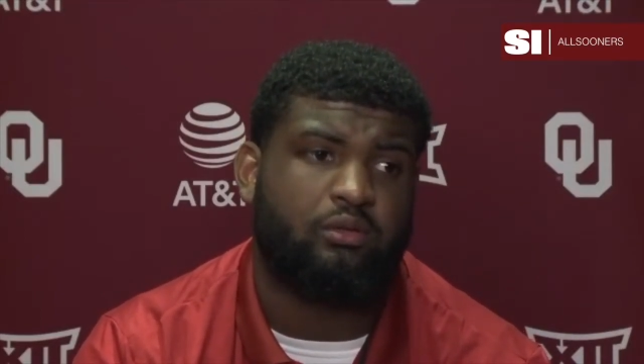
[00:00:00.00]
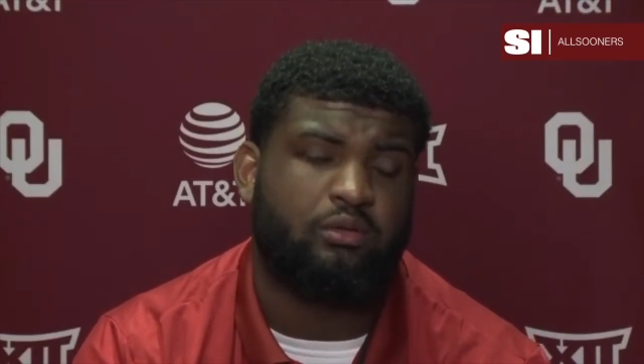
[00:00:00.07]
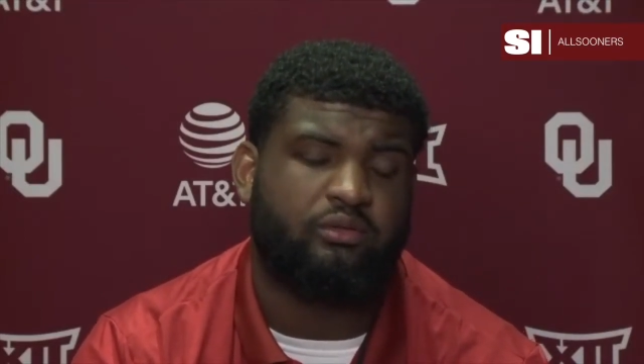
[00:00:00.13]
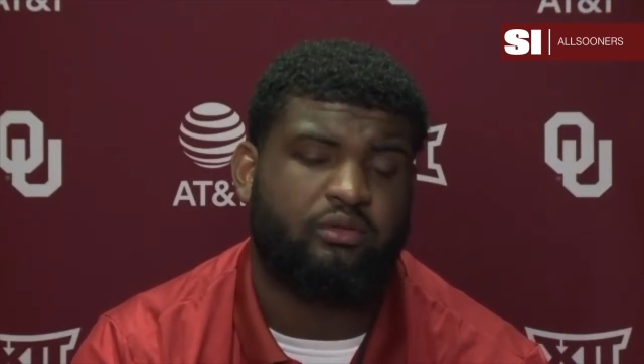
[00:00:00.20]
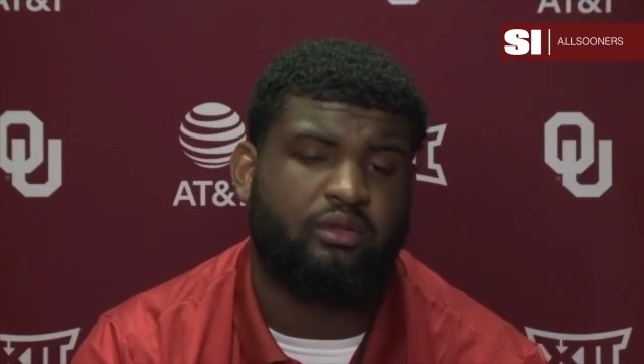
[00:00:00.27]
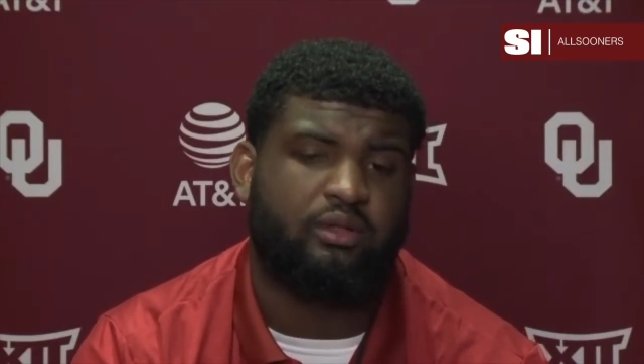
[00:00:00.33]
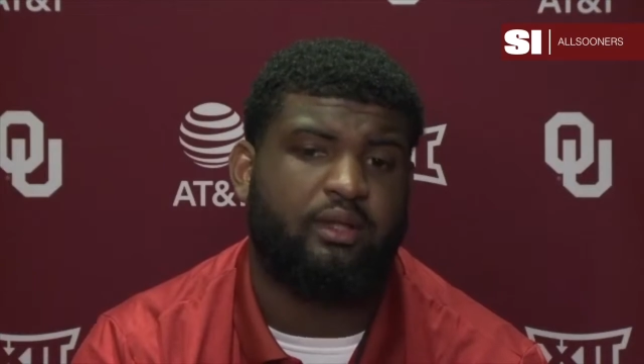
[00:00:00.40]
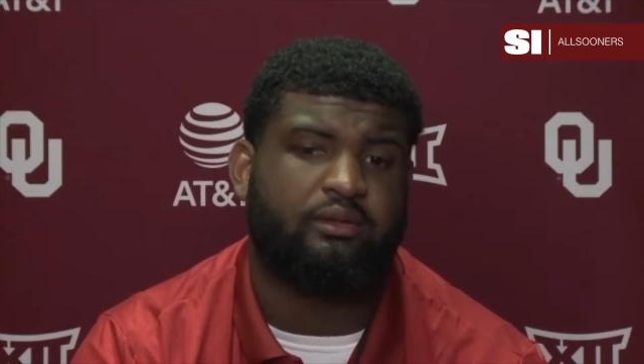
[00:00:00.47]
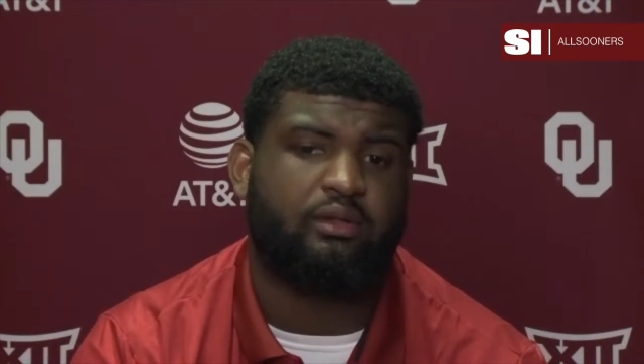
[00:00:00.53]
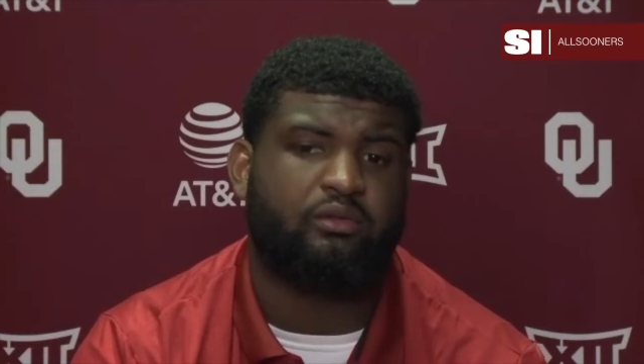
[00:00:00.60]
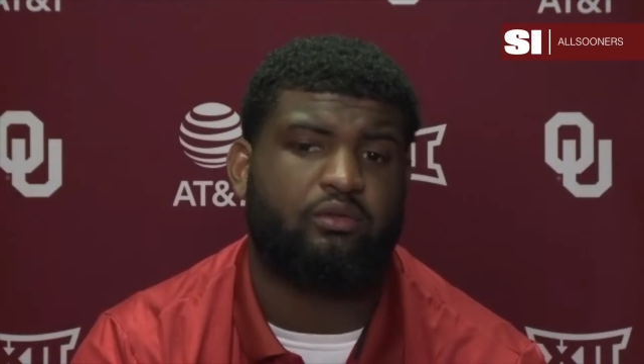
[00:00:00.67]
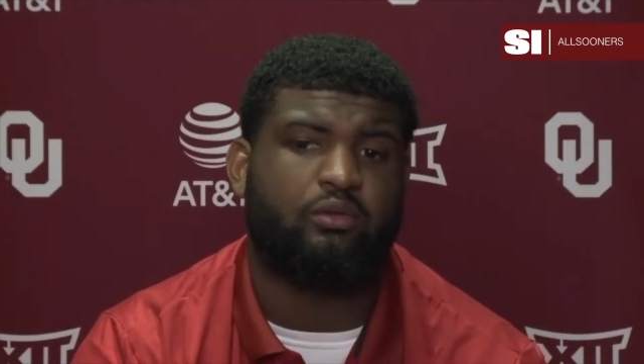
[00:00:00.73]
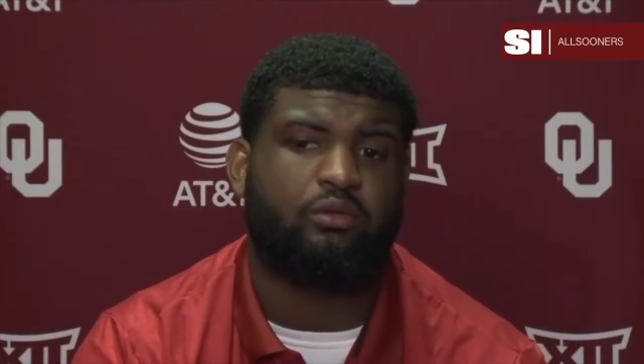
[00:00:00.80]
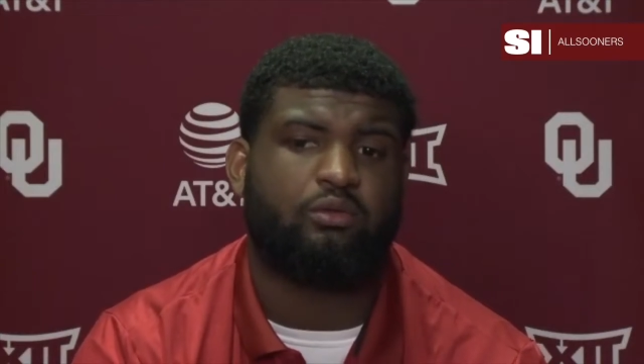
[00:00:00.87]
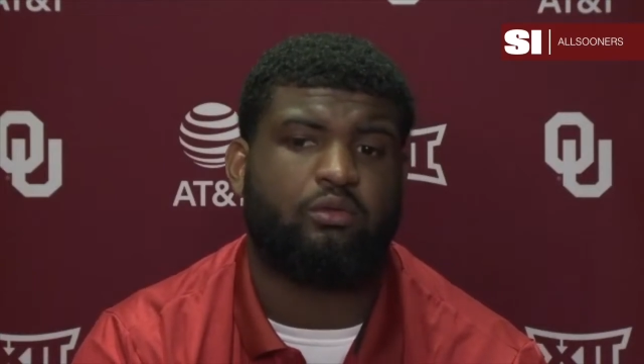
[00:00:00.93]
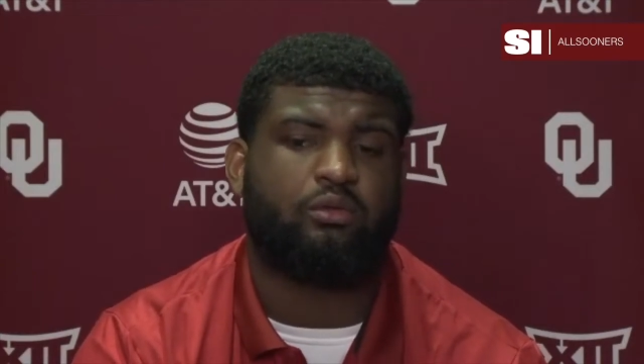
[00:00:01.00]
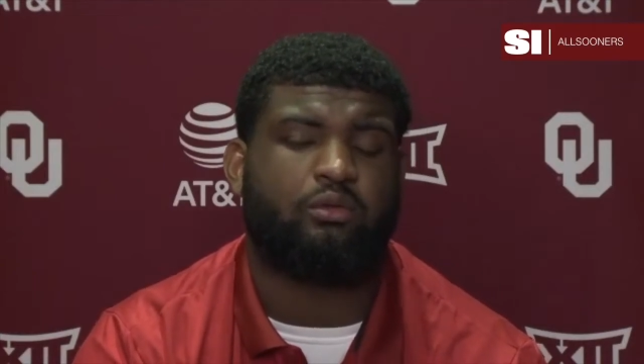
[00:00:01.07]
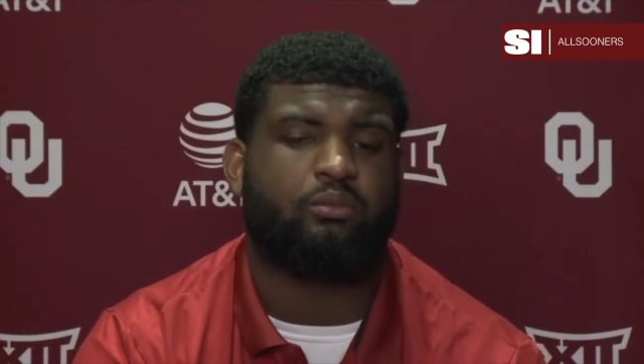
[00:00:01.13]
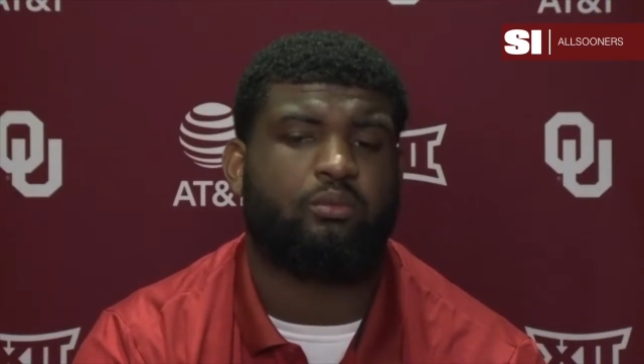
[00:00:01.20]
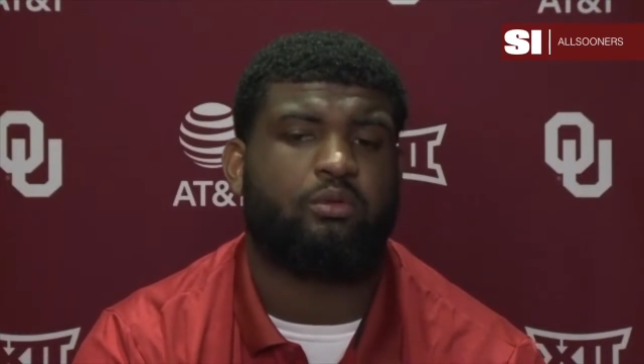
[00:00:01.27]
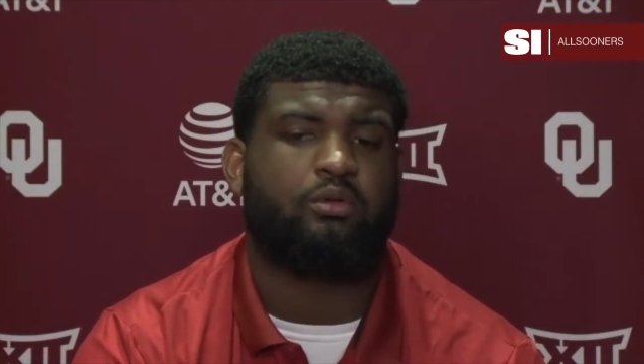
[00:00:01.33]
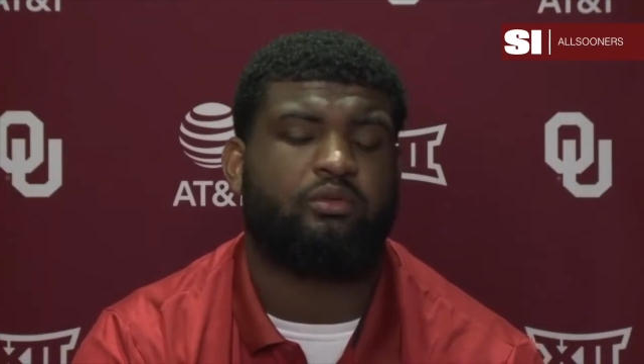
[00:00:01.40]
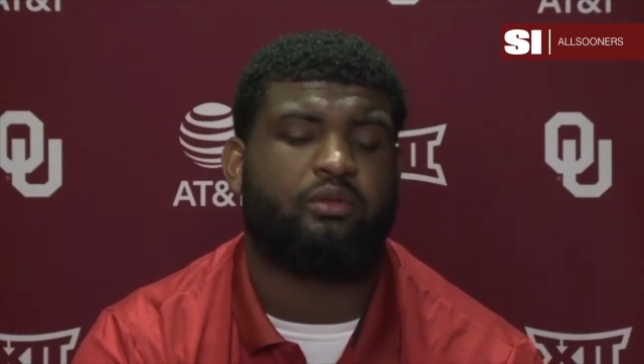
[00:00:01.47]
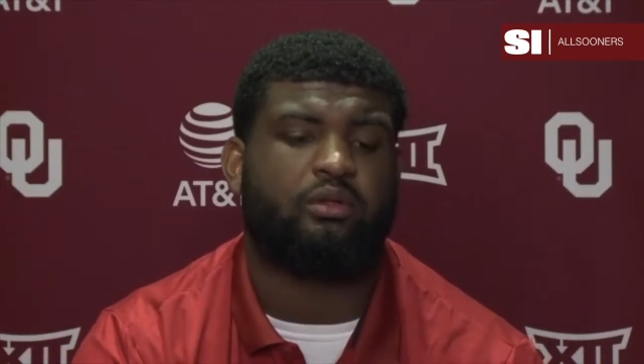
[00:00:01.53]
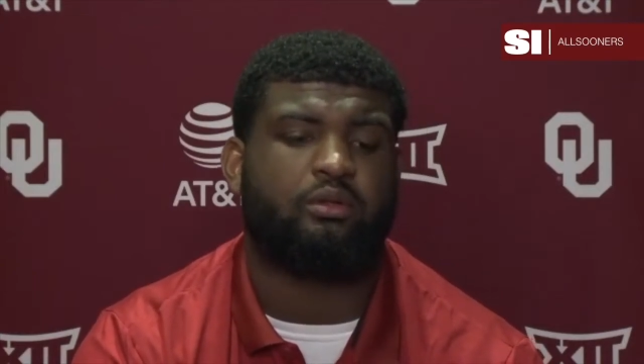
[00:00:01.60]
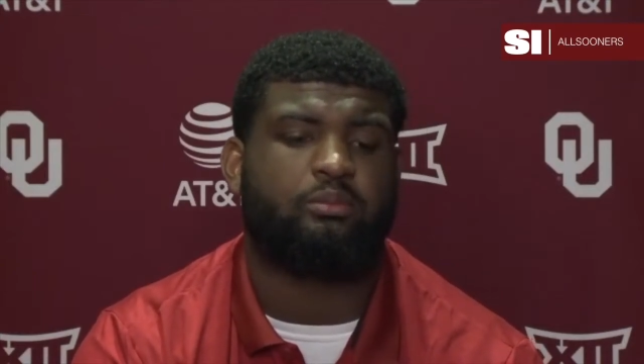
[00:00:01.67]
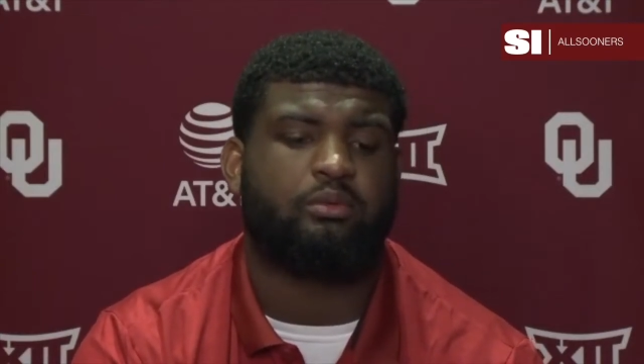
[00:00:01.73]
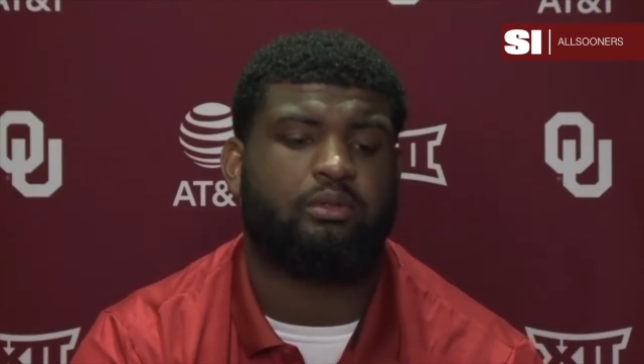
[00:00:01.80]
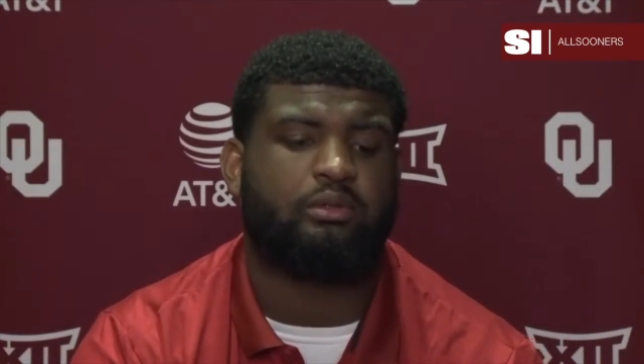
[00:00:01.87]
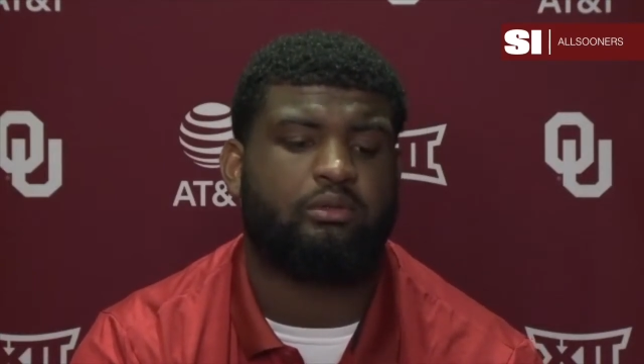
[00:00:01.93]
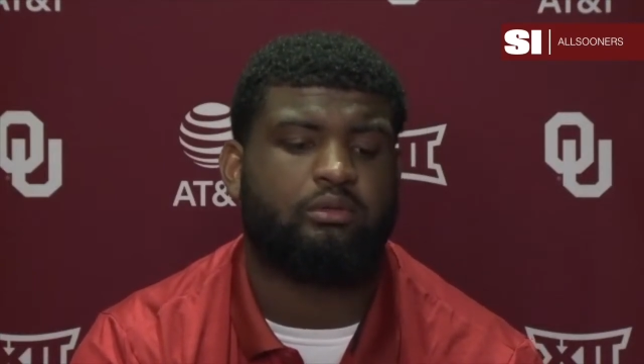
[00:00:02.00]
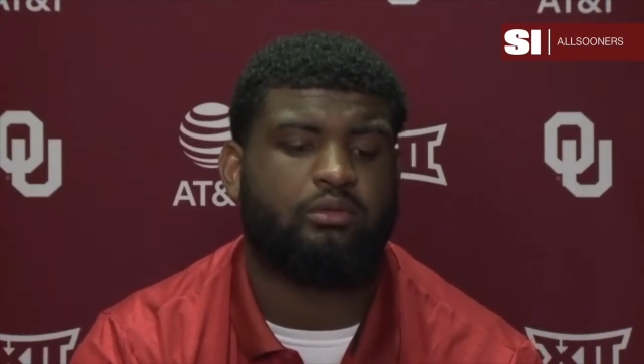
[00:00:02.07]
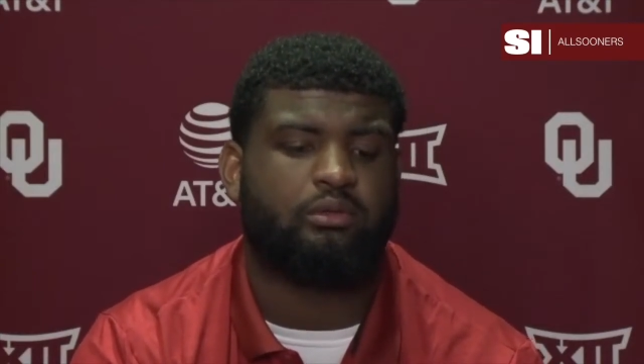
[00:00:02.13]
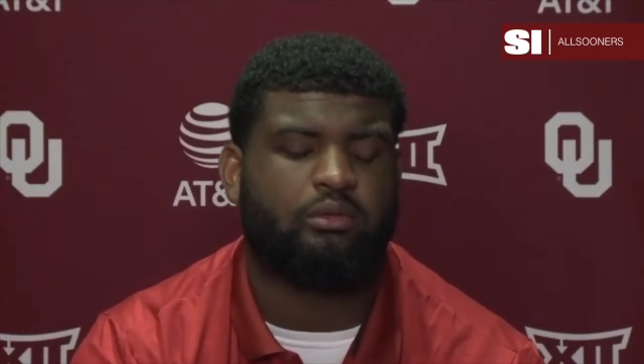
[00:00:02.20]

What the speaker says: there's a lot that's going on in the world today, but,